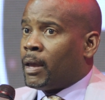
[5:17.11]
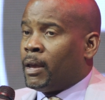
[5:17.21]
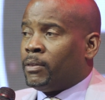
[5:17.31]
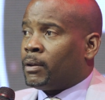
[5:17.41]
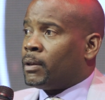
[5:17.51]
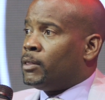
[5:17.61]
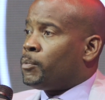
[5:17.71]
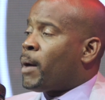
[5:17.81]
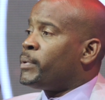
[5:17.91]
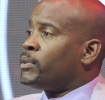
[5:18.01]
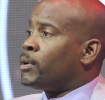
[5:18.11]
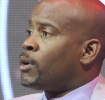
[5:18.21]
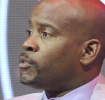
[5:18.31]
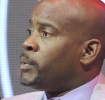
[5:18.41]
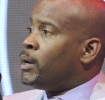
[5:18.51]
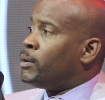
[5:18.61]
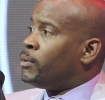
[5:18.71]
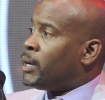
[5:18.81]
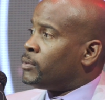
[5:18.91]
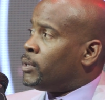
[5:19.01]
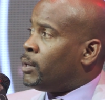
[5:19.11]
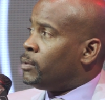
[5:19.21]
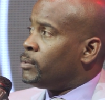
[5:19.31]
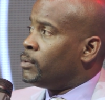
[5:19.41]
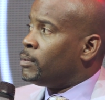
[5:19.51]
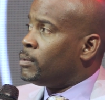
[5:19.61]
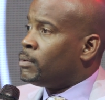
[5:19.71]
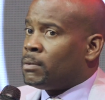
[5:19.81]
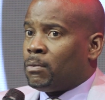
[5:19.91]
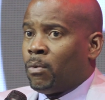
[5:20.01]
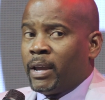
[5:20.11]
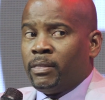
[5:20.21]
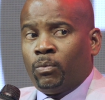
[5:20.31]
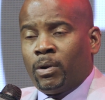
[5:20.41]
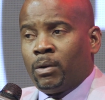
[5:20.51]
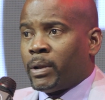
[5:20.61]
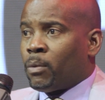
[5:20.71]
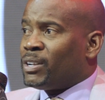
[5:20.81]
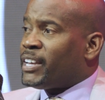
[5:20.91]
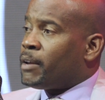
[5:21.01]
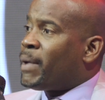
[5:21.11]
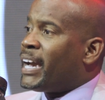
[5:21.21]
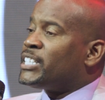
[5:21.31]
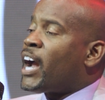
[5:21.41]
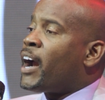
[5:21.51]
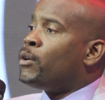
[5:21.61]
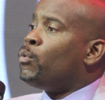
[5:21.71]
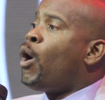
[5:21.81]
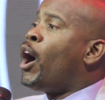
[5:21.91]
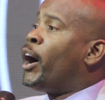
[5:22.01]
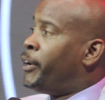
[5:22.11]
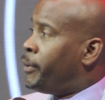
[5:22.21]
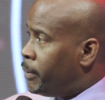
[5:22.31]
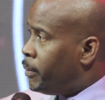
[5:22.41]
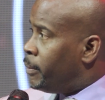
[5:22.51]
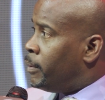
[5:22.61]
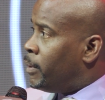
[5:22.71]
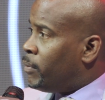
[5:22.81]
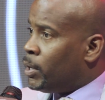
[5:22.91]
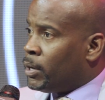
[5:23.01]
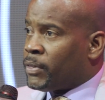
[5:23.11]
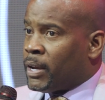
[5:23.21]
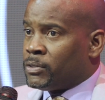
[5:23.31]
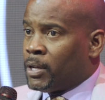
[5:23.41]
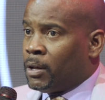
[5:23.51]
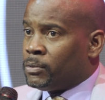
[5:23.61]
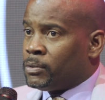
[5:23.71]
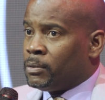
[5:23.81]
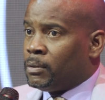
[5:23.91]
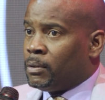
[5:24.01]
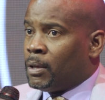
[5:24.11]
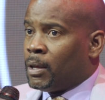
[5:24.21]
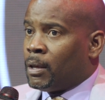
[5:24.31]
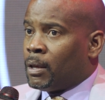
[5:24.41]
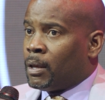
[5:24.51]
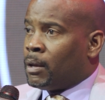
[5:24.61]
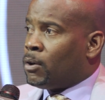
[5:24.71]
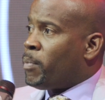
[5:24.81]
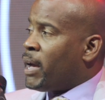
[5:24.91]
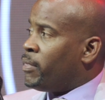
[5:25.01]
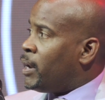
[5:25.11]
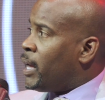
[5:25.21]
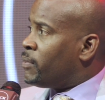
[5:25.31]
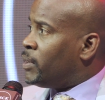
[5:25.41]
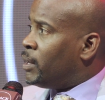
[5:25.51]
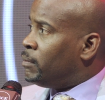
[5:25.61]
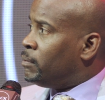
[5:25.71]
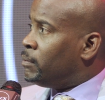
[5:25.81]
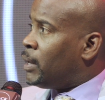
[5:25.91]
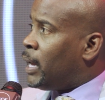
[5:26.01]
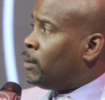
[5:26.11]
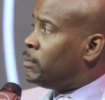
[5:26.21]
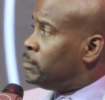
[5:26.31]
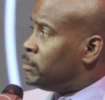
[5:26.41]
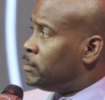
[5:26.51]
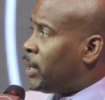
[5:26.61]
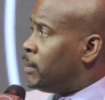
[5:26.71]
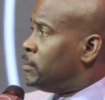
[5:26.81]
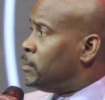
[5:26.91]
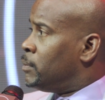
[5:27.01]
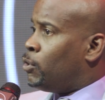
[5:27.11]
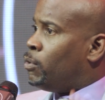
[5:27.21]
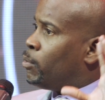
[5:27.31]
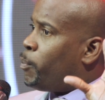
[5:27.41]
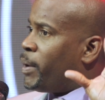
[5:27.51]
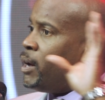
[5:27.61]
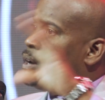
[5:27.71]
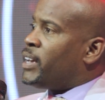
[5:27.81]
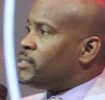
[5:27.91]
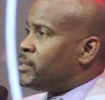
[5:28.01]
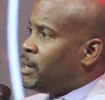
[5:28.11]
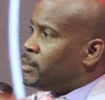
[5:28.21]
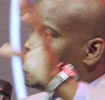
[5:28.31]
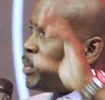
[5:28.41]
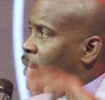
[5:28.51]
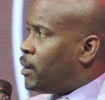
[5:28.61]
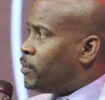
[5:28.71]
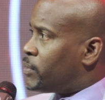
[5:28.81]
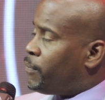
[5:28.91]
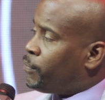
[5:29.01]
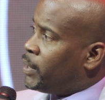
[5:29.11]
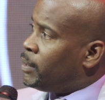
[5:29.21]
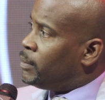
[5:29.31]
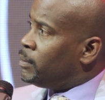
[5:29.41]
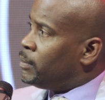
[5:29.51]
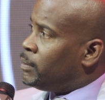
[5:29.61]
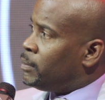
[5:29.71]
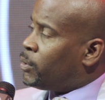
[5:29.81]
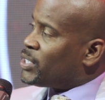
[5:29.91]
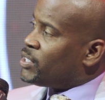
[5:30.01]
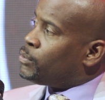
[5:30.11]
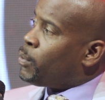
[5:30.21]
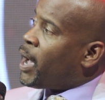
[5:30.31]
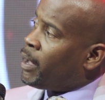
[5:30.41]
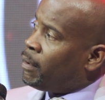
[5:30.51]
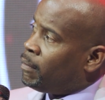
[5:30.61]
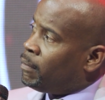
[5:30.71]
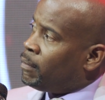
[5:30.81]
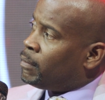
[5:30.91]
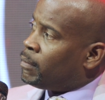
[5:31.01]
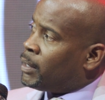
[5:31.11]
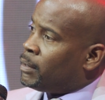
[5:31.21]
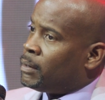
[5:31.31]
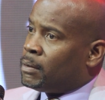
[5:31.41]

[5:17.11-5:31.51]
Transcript: and the property's going to cost me $100,000, why in the world would I want to take my entire wad of $100,000 and go buy that asset out, right? Go pay $100,000 and pay it off scot-free. The question is why, right?